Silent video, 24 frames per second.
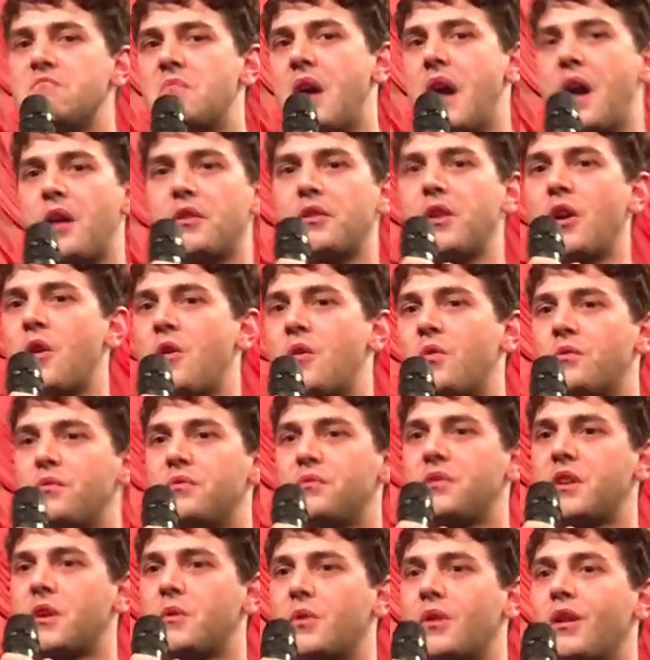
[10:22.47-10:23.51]
I don't know,
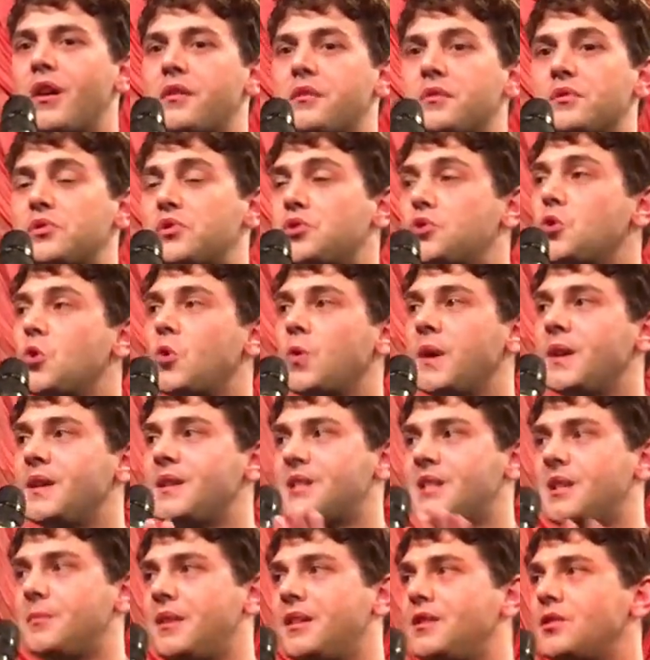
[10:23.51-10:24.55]
there were other
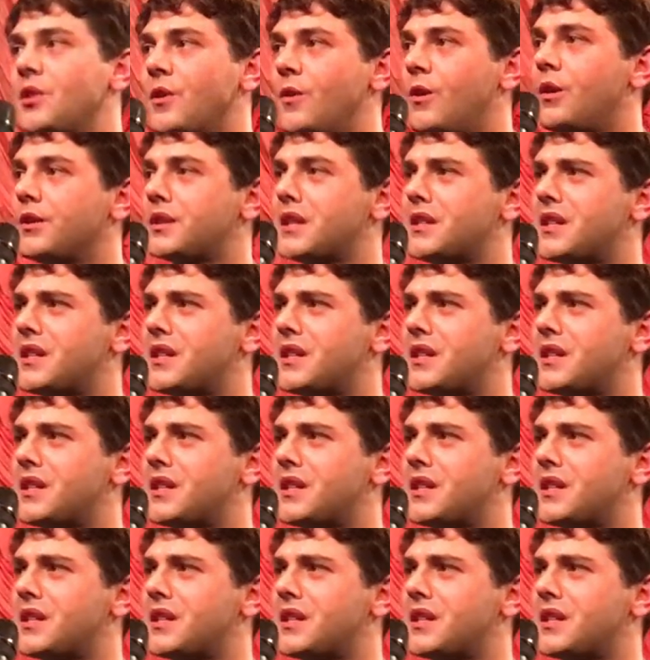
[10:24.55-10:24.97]
stories to be told.